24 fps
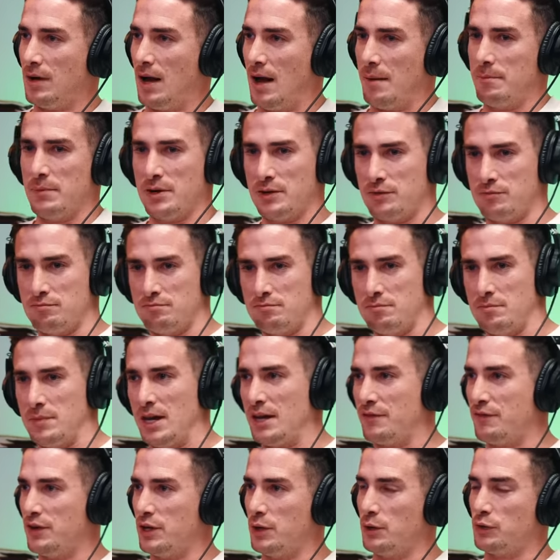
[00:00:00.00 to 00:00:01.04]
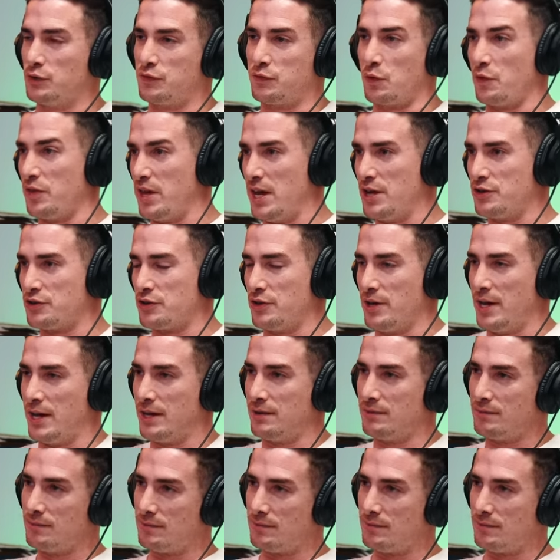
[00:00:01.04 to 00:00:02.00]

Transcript: I'm going to make videos for the internet?